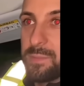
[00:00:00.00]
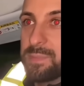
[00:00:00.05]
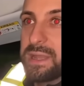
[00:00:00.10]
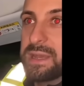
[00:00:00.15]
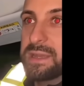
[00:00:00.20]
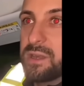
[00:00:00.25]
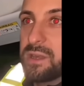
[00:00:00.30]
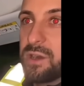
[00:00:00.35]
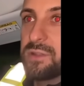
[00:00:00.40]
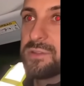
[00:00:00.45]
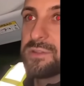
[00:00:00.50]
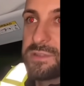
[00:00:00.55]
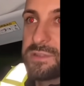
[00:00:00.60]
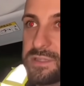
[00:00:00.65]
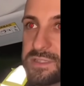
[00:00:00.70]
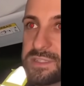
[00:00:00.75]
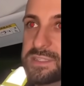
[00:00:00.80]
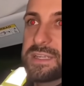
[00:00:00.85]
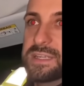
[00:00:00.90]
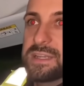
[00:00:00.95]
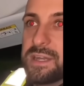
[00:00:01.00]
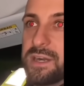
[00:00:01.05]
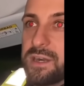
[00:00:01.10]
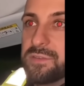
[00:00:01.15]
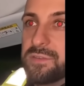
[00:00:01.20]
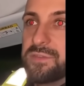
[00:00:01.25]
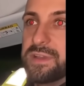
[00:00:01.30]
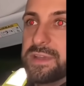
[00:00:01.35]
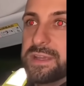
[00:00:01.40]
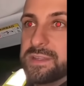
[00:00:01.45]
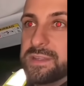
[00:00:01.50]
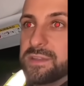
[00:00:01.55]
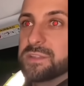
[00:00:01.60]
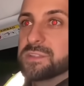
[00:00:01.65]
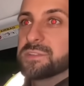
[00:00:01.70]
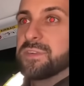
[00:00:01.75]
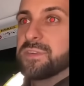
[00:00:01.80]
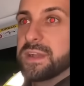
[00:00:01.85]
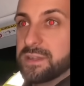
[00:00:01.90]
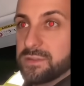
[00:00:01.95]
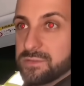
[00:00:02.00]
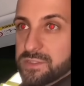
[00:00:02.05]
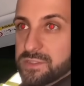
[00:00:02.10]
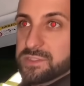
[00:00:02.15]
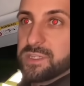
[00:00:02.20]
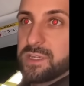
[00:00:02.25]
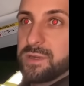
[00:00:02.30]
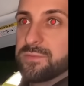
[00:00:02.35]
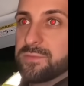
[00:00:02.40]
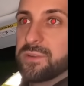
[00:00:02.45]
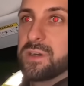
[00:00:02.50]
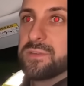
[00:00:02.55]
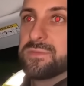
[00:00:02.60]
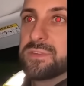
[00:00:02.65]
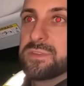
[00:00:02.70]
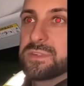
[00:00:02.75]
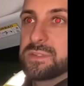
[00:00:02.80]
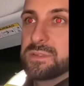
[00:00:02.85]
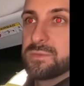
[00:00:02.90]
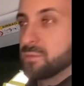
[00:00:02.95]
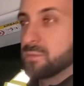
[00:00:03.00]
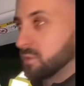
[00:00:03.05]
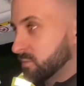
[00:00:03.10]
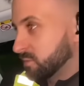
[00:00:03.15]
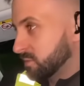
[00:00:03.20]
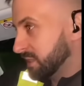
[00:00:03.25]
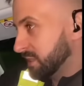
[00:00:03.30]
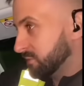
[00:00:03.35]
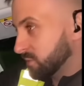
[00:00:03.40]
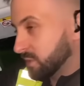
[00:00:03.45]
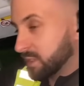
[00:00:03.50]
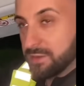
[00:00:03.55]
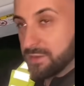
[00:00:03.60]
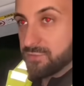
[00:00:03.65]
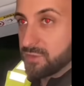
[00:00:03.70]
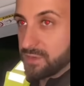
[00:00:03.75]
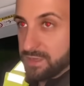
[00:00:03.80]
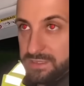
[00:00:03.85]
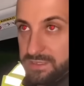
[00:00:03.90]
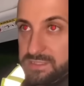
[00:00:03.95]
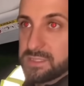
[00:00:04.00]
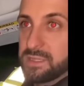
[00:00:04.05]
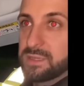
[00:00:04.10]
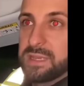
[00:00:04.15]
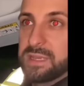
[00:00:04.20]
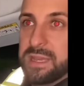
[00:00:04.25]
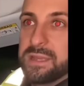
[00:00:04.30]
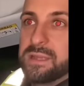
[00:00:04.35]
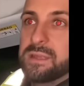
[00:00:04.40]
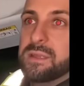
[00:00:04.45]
a black yeah. Honda C R V, okay. that's failed to stop. C R V? It's not a C R V. Whatever it is. Okay, we can't okay.